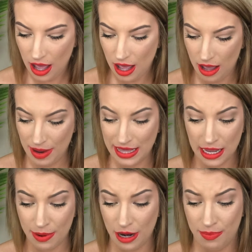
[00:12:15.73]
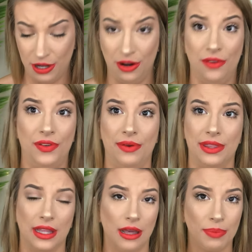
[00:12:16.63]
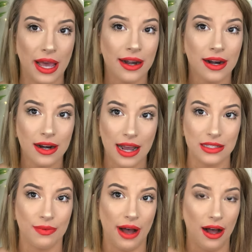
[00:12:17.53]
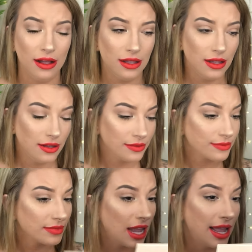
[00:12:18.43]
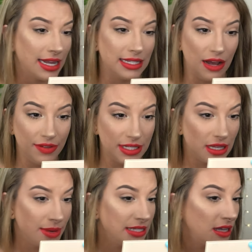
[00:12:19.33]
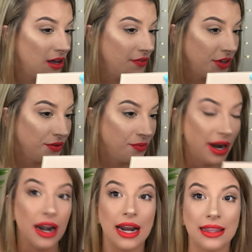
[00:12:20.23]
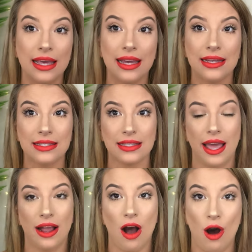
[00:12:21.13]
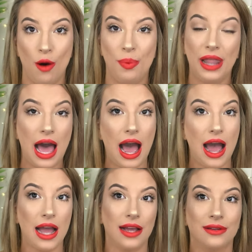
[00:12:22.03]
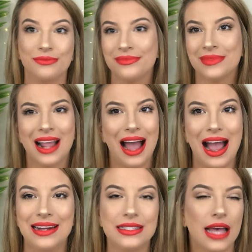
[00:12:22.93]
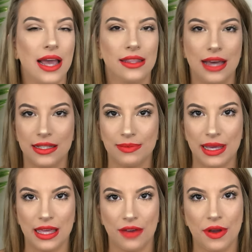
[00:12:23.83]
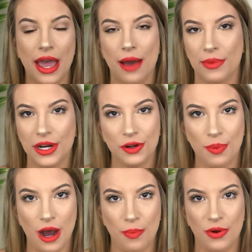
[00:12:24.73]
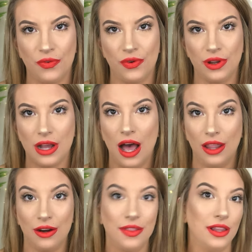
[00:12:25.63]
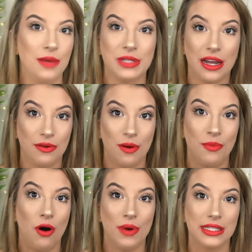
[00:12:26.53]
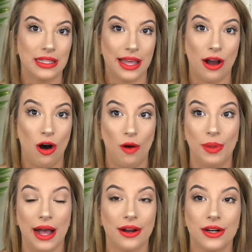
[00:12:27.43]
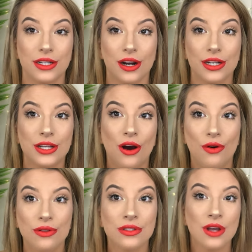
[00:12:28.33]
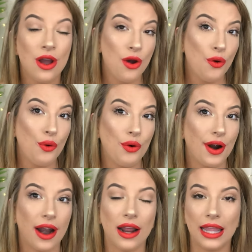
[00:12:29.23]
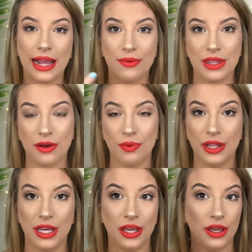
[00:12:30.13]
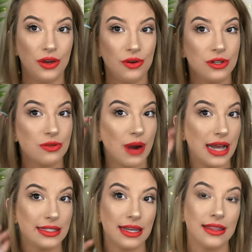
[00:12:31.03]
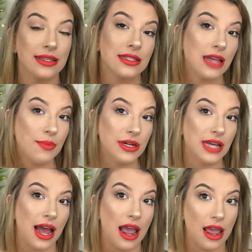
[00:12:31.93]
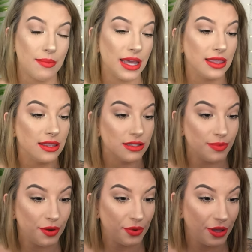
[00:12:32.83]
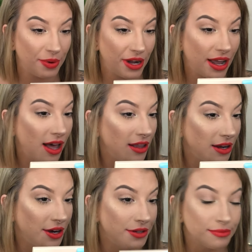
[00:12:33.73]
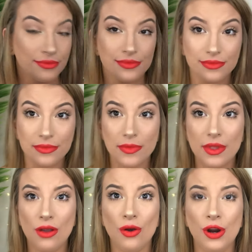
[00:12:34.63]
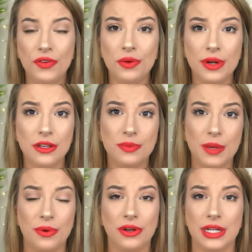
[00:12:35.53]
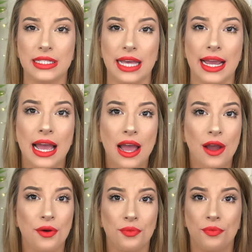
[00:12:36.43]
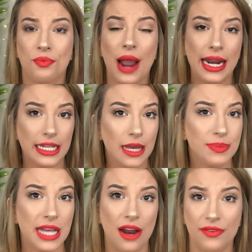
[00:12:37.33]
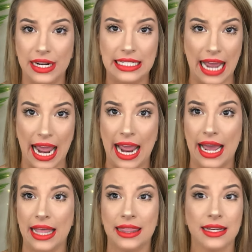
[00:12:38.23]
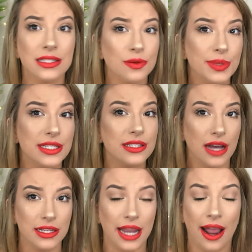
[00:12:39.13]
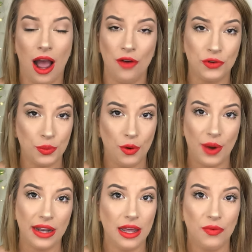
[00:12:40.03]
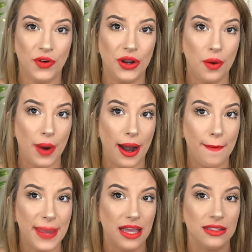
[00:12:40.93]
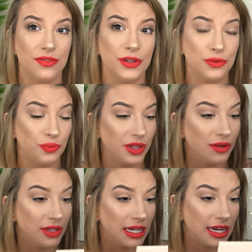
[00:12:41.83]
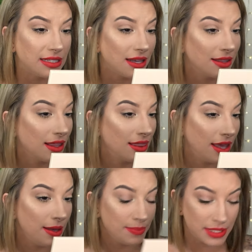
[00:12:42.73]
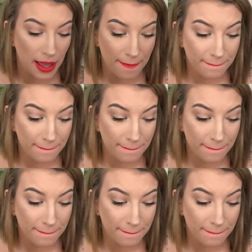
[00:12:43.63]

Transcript: I think it paired beautifully with the lip liner as well. I could definitely see myself wearing this like all black. That's my thing. If I am gonna do a pop of color on the lips, I am always in like all black or dark tones, or like with a really cute dress in the summertime. I think this would be a really pretty color. Or if you're one of those people who does like red lips every day, this would be such a comfortable red lip for you to wear because it feels really, really nice on the lips.